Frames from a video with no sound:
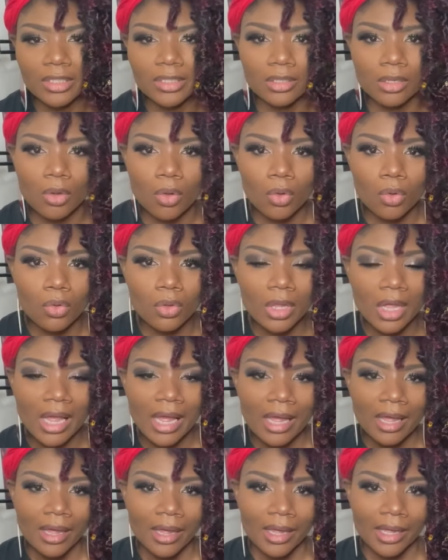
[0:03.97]
Soul,
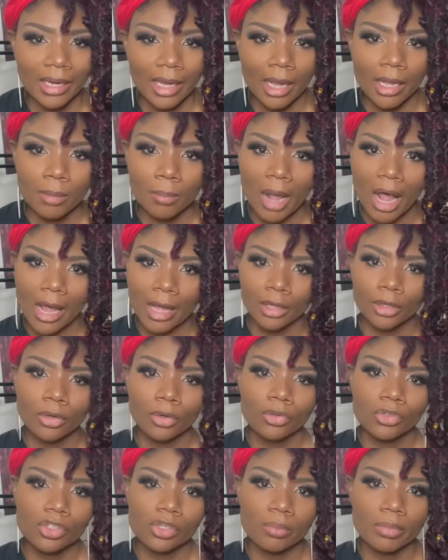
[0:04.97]
and I am
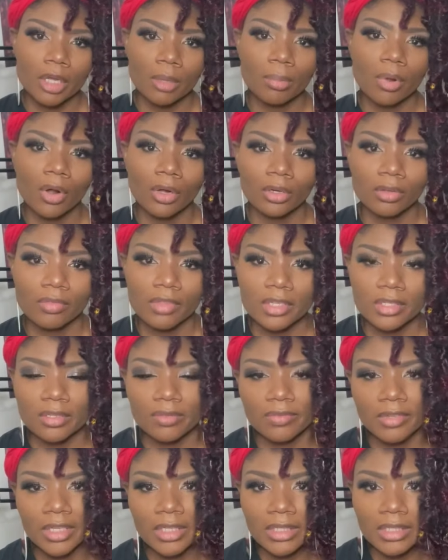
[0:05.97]
honored to be a part of this
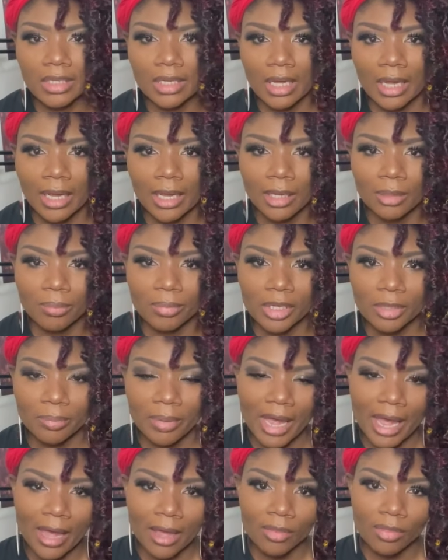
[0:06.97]
event tonight.
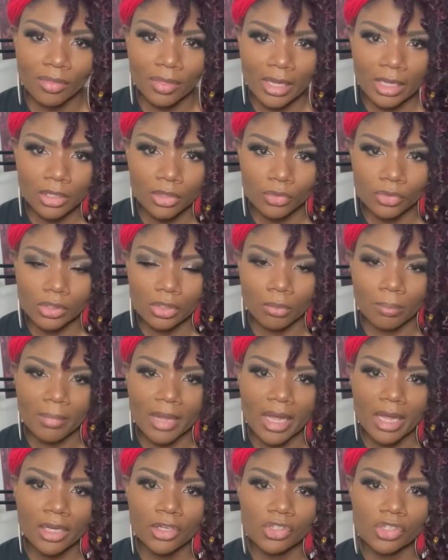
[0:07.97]
BPATH, thank you so
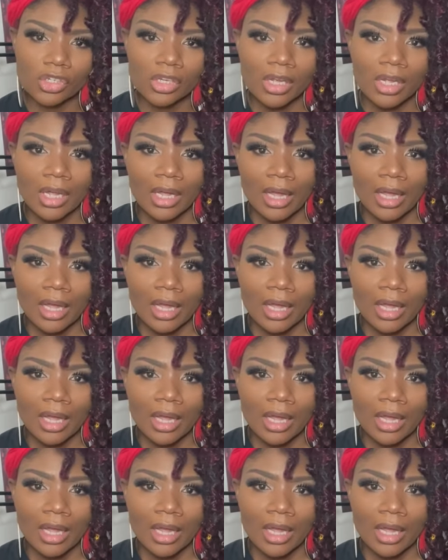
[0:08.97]
much.